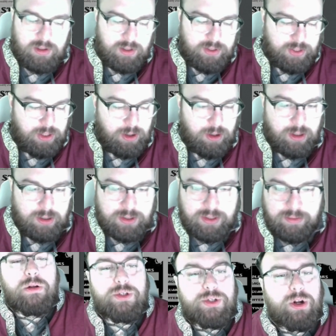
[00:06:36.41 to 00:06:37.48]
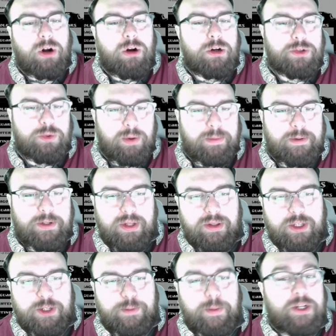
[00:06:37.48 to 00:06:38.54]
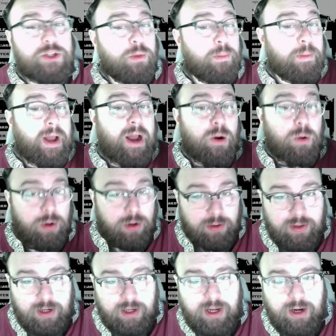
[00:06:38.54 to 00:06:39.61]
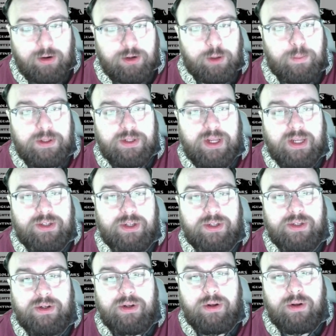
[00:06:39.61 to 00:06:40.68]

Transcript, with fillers: Stars. Stars represent the special power that a character possesses.